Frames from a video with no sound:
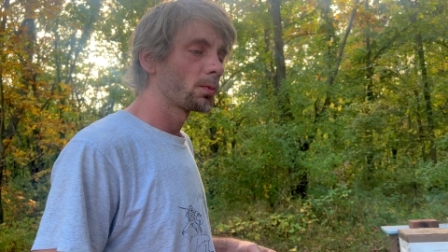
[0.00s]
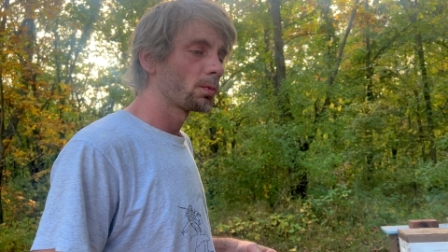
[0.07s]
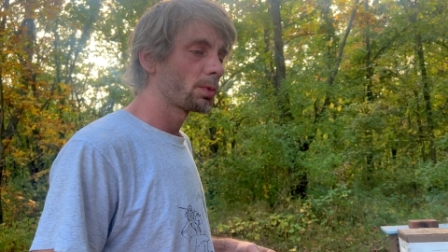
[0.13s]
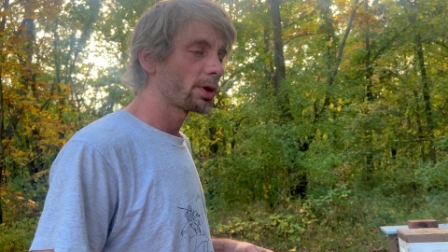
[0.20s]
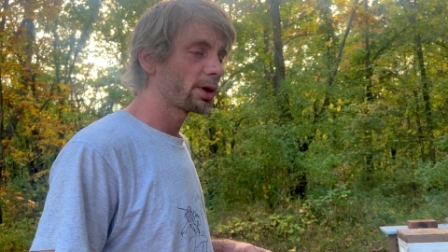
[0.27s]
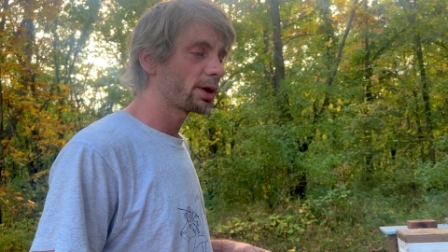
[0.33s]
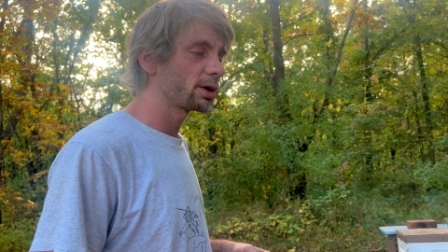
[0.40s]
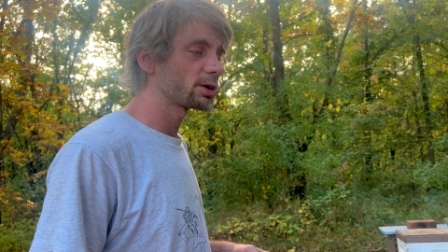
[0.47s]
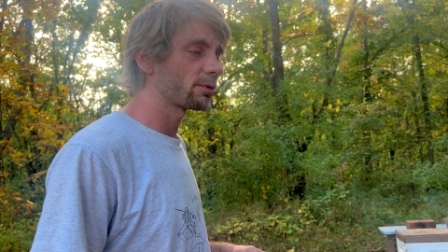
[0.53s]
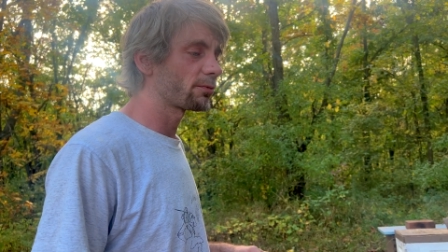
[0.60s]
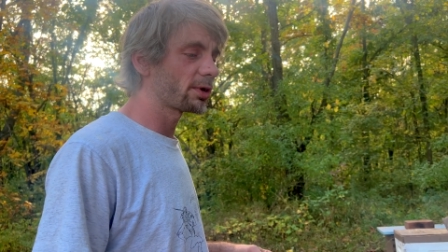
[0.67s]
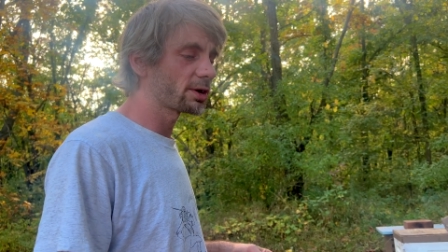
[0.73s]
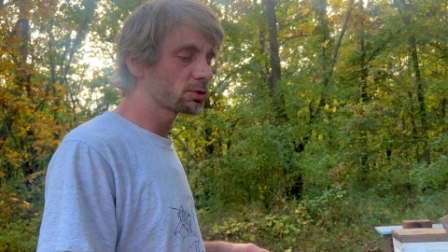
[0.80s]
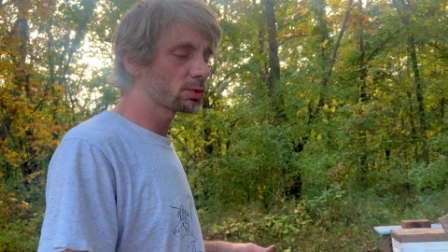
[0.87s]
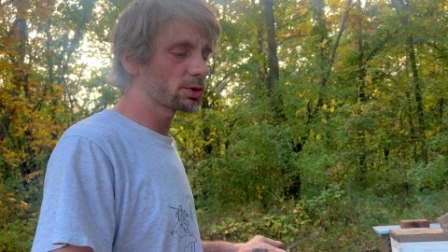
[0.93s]
My thing is, if
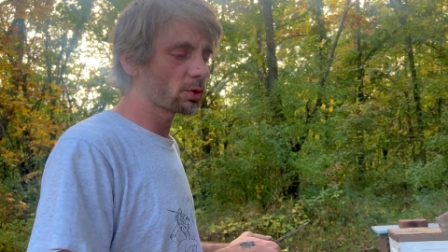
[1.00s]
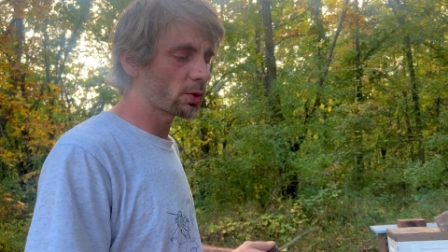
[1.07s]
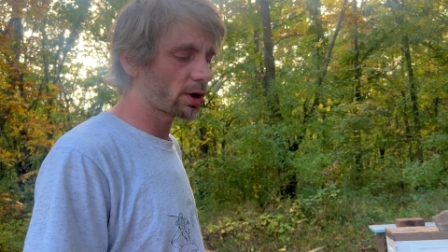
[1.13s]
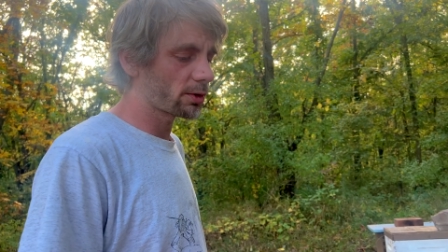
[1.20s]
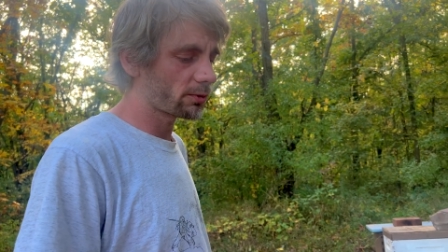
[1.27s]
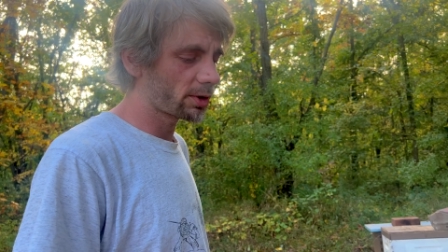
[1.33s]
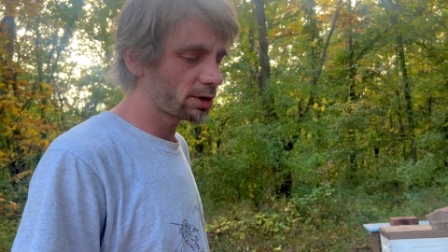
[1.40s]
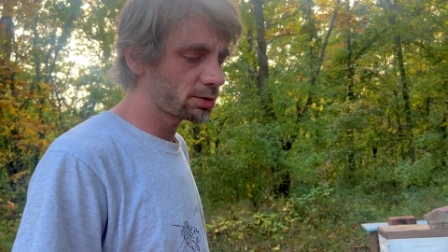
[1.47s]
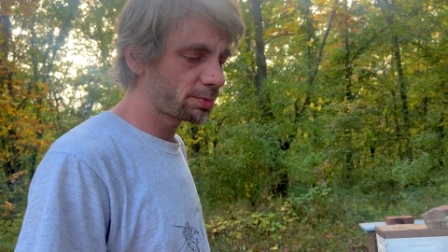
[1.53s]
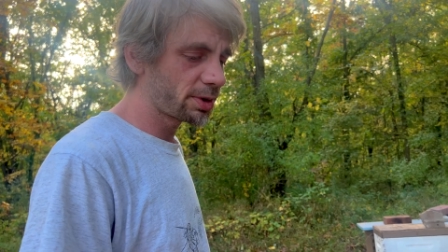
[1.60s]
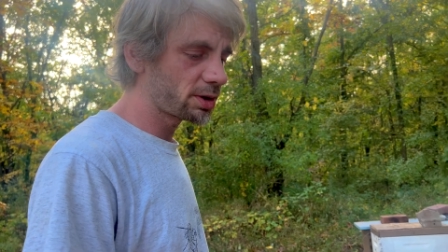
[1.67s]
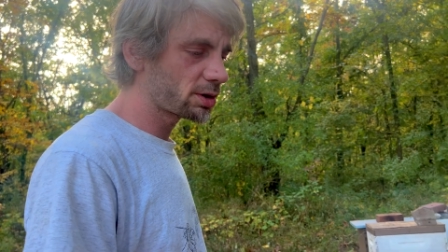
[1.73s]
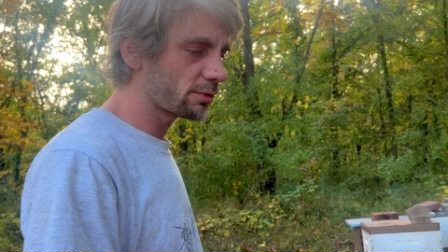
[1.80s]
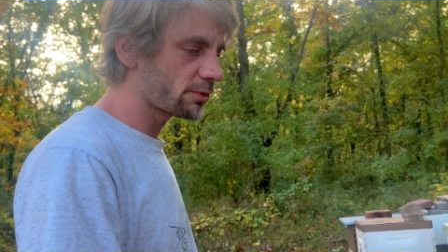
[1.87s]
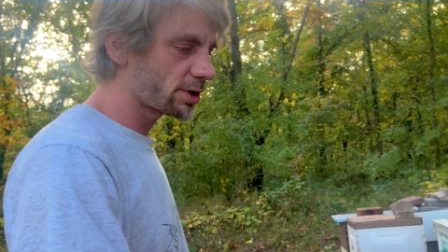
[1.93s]
this was okay, if
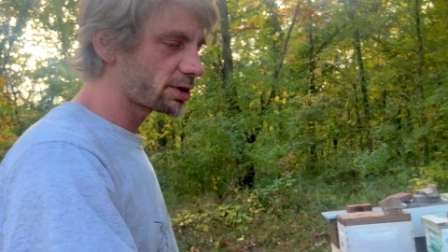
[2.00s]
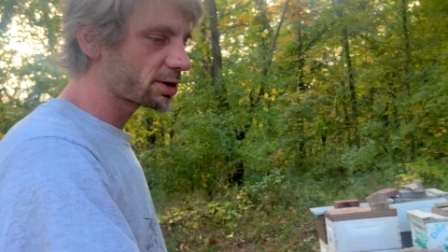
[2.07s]
these